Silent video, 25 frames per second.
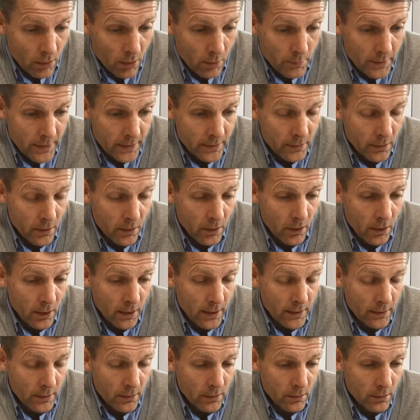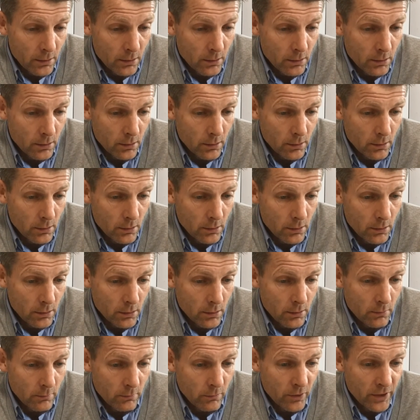I mean, I, I
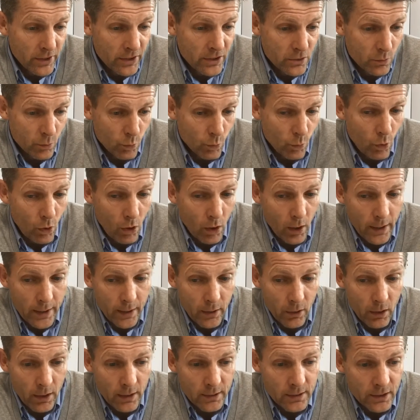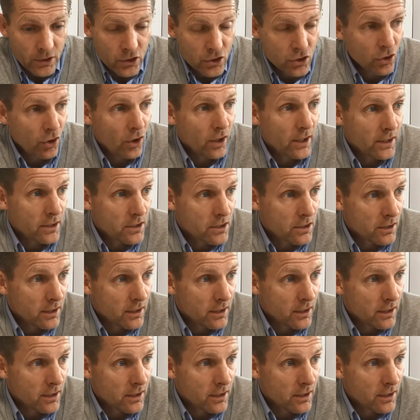the reason why I decided